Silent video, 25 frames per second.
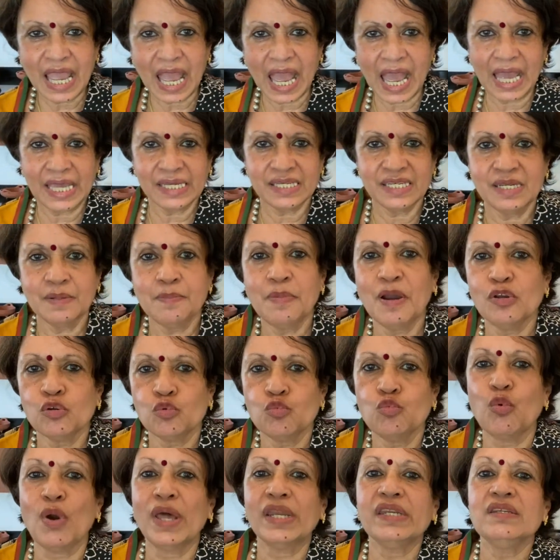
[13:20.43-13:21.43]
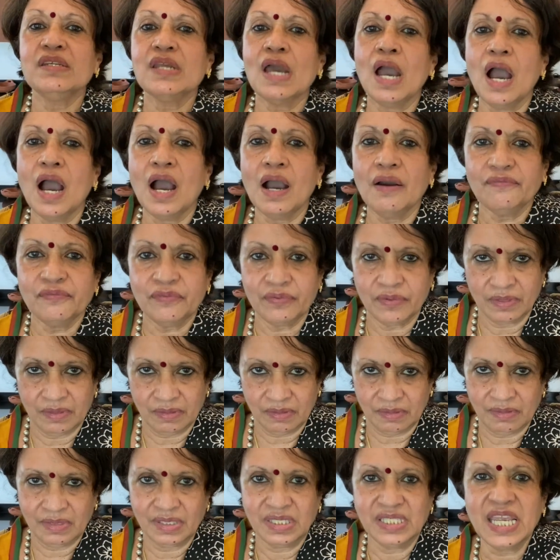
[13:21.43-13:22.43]
added about 1.5
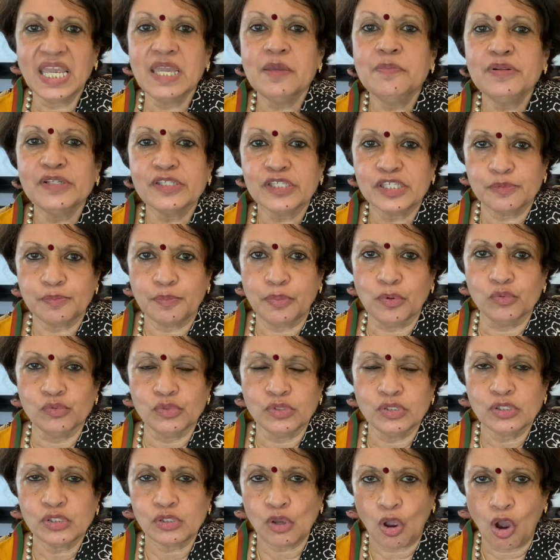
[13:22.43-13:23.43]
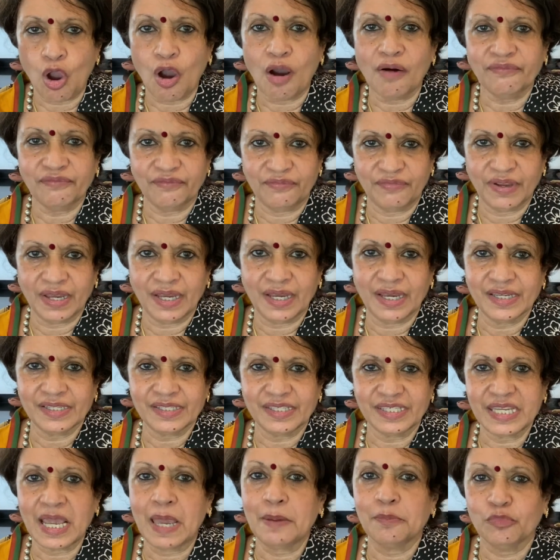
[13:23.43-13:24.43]
tablespoons of
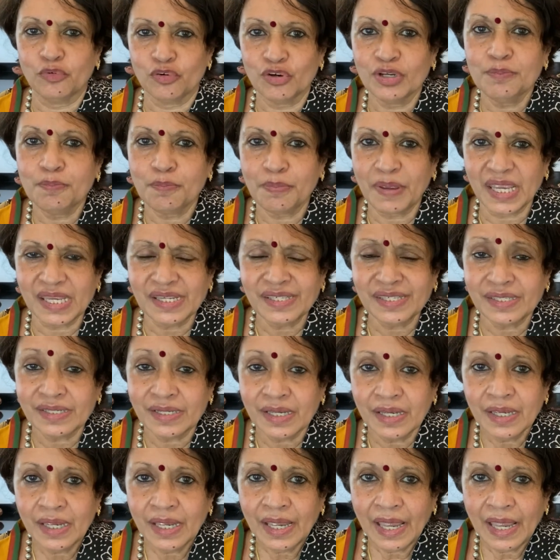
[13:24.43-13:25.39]
tamarind paste,